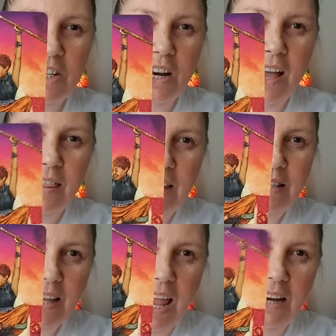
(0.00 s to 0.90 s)
to light
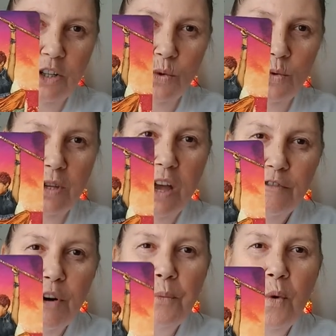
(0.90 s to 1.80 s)
these candles
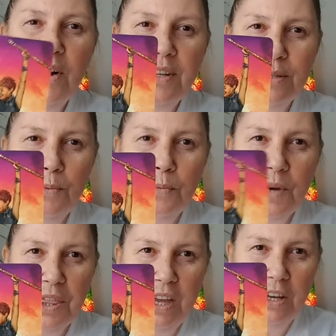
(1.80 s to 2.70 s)
from what is
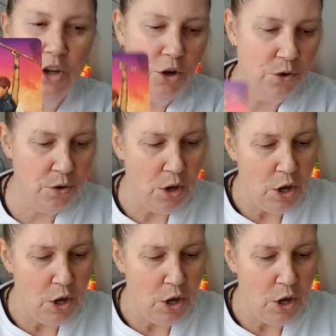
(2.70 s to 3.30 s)
within you.